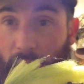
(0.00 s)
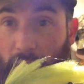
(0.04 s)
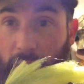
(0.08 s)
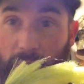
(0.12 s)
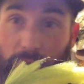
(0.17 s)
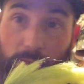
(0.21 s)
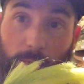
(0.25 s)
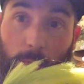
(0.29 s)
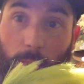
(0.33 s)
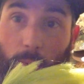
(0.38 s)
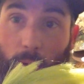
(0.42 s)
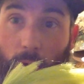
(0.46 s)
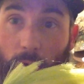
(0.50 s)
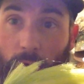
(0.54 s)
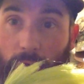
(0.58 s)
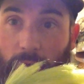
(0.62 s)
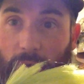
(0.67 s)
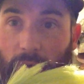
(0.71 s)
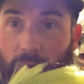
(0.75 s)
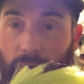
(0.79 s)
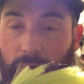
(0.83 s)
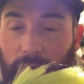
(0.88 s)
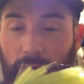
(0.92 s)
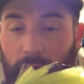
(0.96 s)
isn't
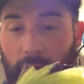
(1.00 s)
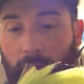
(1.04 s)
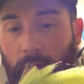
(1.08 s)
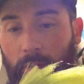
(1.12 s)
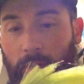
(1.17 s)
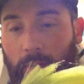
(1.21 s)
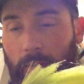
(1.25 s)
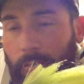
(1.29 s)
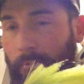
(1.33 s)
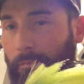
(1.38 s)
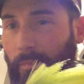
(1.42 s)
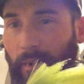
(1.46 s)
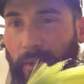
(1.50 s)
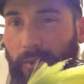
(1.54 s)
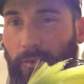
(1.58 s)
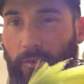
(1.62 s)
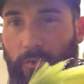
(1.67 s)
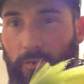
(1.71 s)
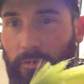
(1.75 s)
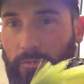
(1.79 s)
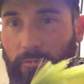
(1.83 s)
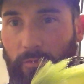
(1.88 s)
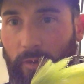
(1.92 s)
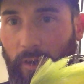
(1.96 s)
perfect, it
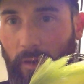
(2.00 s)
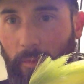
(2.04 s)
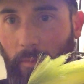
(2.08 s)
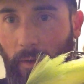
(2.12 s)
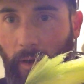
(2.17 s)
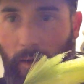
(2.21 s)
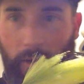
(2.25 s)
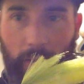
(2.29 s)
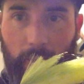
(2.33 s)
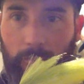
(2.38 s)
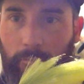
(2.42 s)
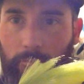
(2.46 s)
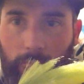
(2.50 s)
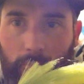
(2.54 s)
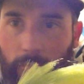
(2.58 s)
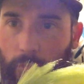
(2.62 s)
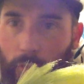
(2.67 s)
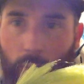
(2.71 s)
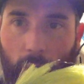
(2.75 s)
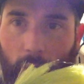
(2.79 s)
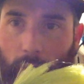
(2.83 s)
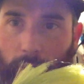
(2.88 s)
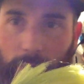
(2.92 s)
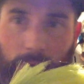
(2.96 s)
doesn't really matter.
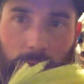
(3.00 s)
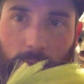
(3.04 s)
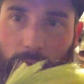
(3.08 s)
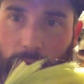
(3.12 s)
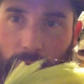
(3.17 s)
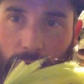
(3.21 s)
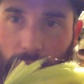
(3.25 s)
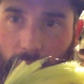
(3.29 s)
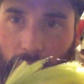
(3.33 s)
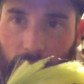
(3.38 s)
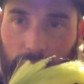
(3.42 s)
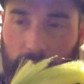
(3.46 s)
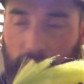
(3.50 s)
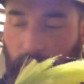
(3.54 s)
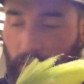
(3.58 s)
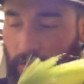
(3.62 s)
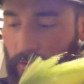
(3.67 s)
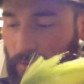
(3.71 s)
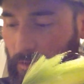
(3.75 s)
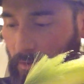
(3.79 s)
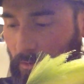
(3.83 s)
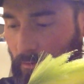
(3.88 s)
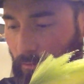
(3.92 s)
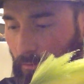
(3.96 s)
You hide it with the next
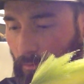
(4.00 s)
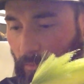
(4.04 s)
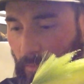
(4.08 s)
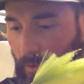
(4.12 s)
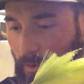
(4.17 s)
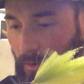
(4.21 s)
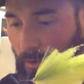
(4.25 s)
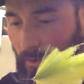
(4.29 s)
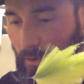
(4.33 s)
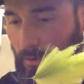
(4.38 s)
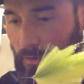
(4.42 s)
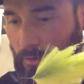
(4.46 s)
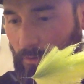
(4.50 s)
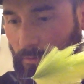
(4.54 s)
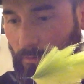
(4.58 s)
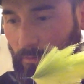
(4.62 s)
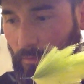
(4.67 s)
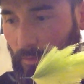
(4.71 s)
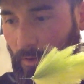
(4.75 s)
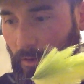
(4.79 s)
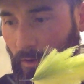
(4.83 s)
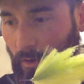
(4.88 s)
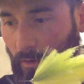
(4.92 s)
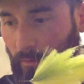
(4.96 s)
section. It doesn't.
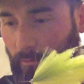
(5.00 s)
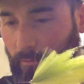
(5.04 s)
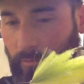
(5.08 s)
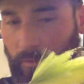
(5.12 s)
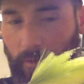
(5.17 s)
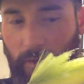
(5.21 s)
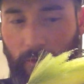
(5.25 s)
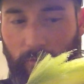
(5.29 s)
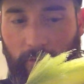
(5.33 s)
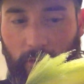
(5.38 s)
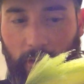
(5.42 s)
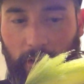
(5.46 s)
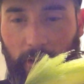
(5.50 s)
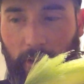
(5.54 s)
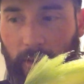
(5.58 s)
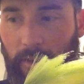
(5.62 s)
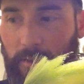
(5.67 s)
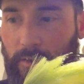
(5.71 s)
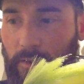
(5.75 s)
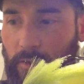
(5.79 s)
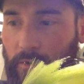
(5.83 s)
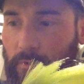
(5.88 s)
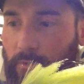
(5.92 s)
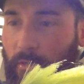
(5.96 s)
No really need
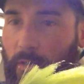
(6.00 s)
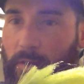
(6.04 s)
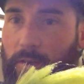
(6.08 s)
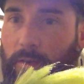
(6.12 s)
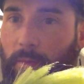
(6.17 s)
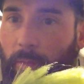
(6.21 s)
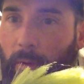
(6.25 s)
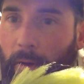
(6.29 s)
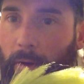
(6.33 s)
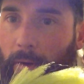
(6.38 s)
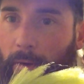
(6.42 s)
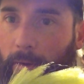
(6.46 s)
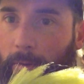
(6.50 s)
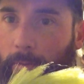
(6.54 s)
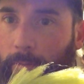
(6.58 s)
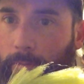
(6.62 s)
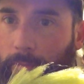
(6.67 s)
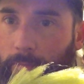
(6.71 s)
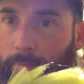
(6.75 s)
to stress about it.